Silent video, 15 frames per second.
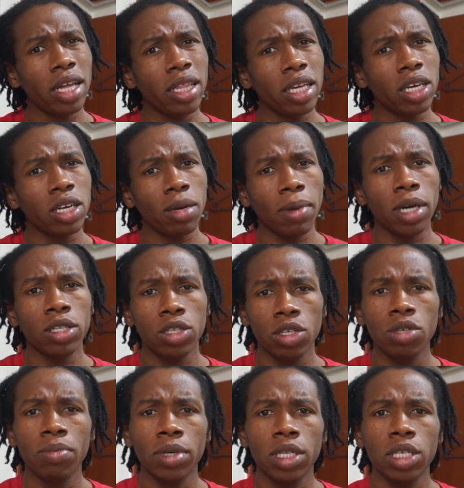I think about
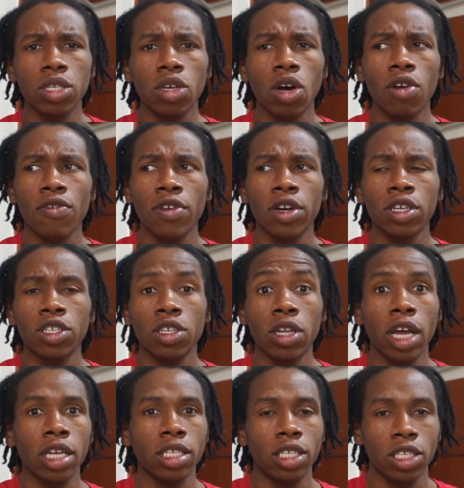2 buildings over. So
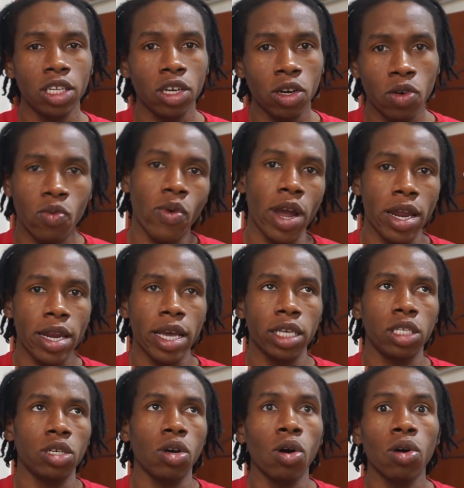that's still right
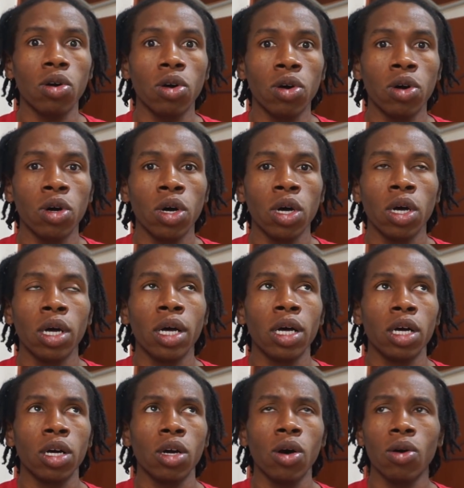next to Coco
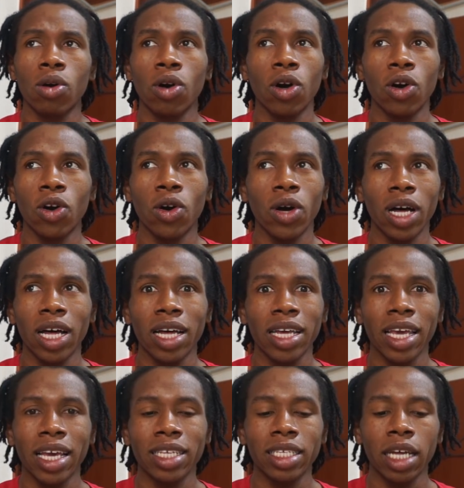
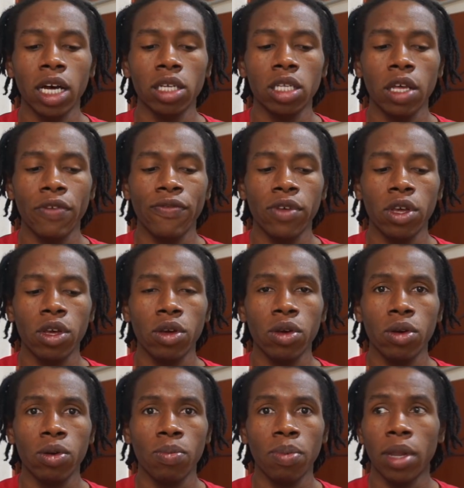Guest House, if
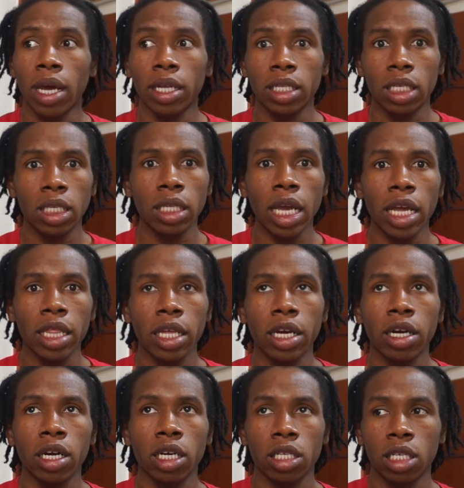you plan to stay
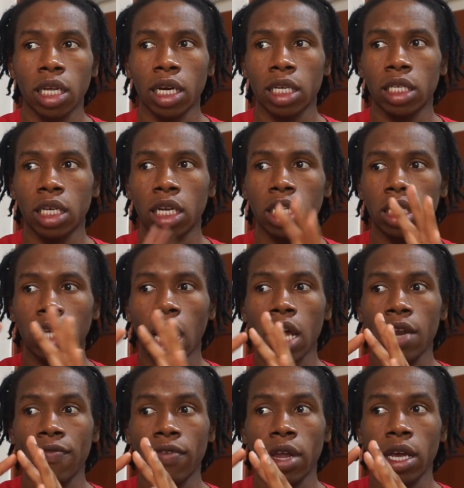there, because like I said, it's
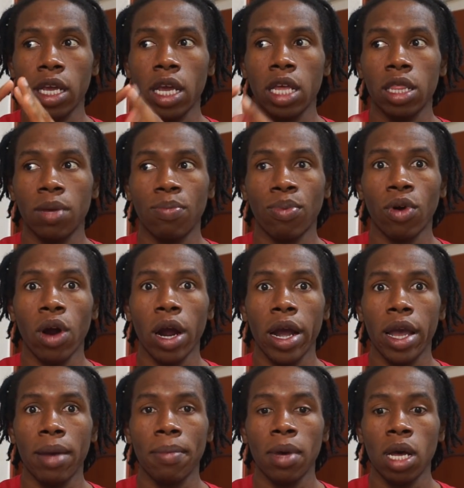kind of like in the
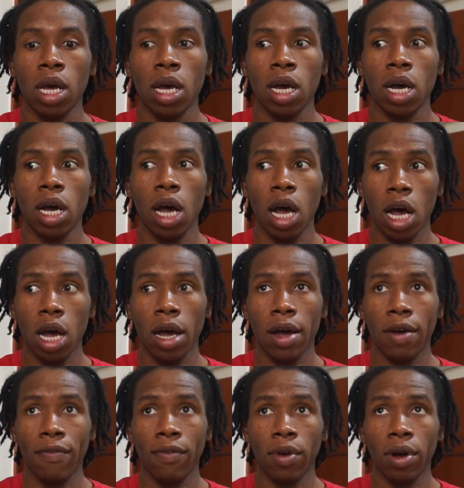prime
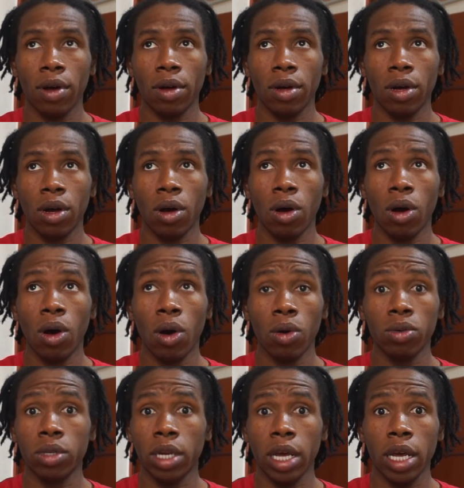of
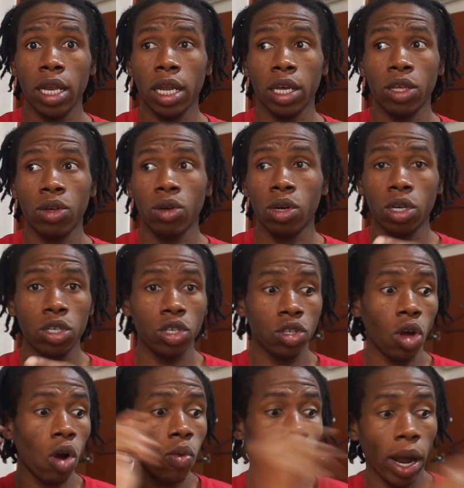Hongdae. Like, you could
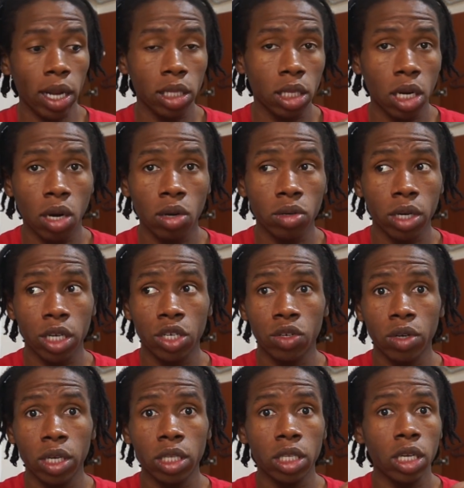just go right into the Hongdae
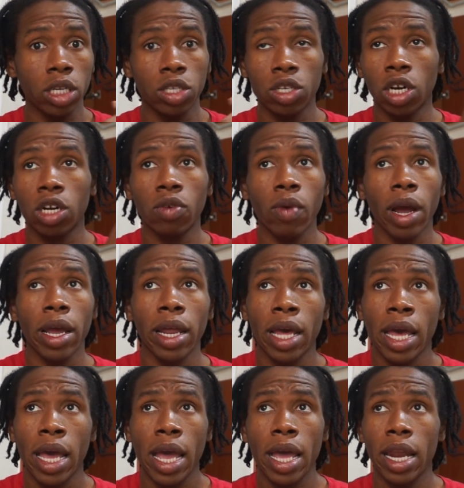streets and turn right,
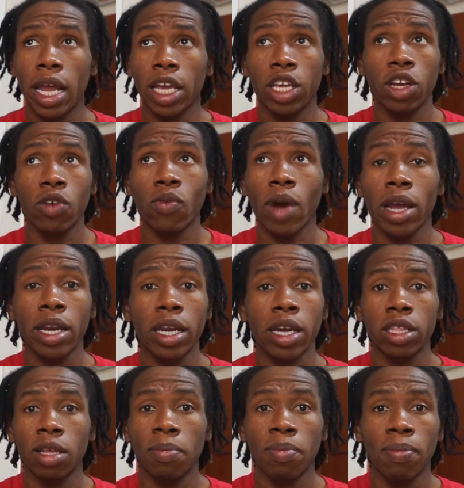and like you're right
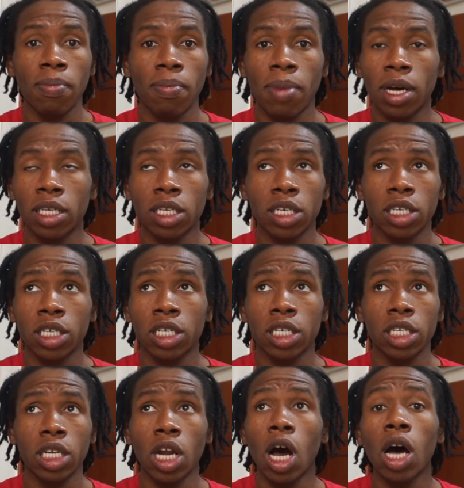the
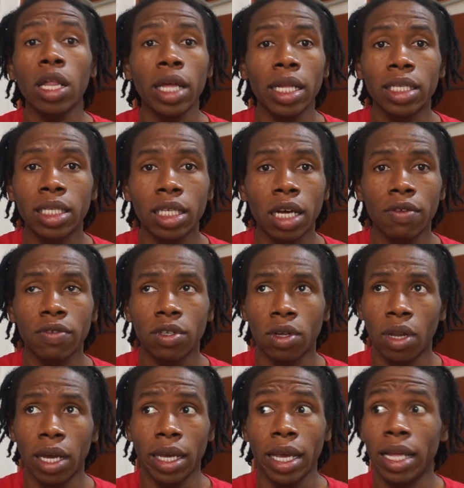buskers and all that stuff.
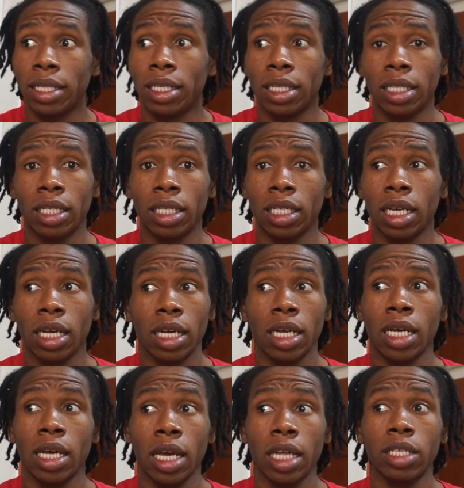So like it's
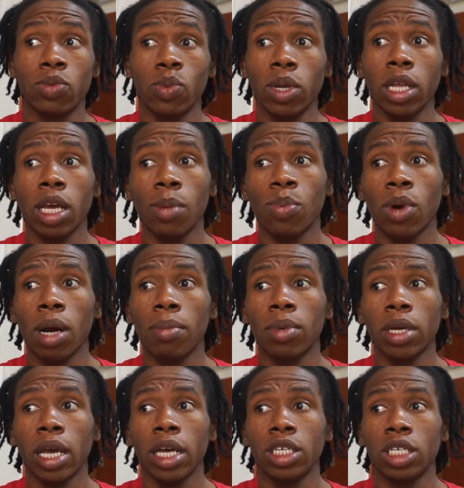really a prime
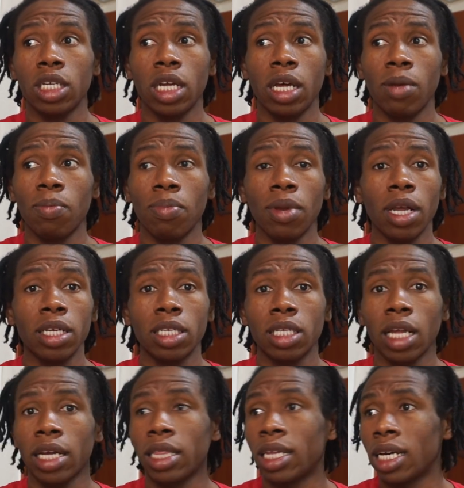location,
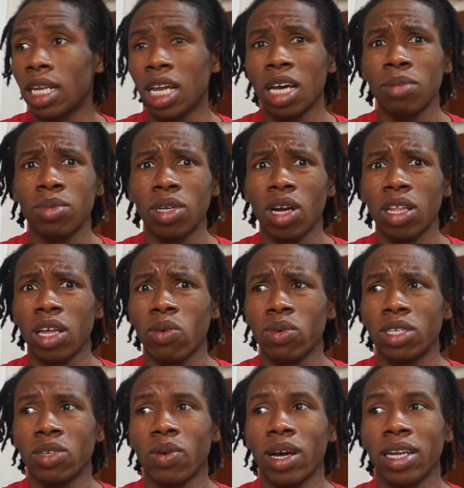plus like the clubs and all that
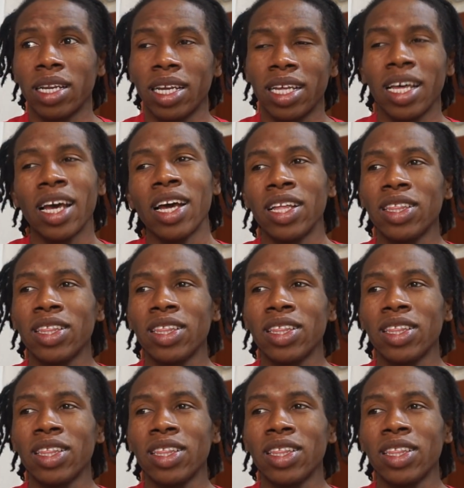was surrounding it.